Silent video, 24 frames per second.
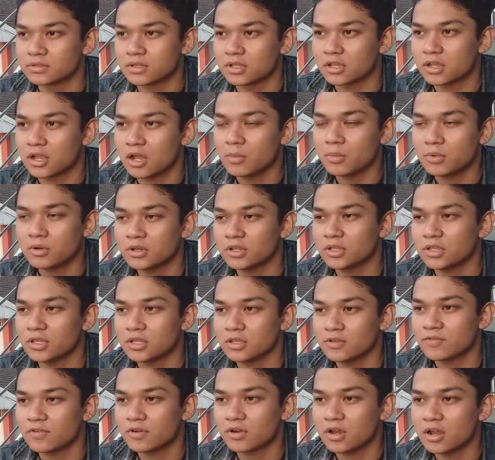commonly
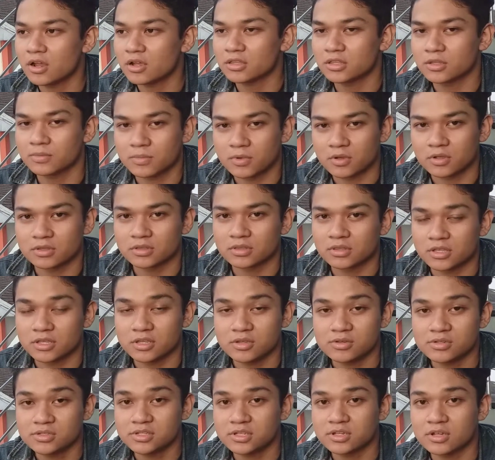forgot about the
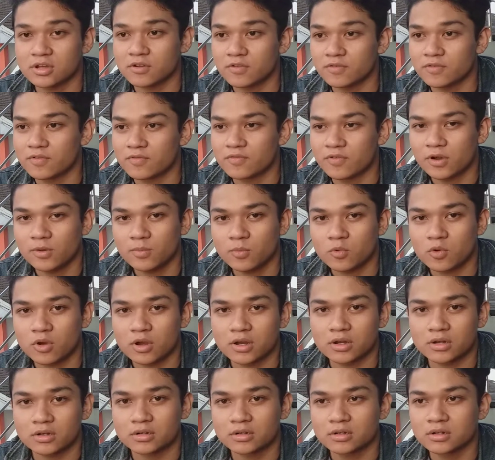using of verb 1,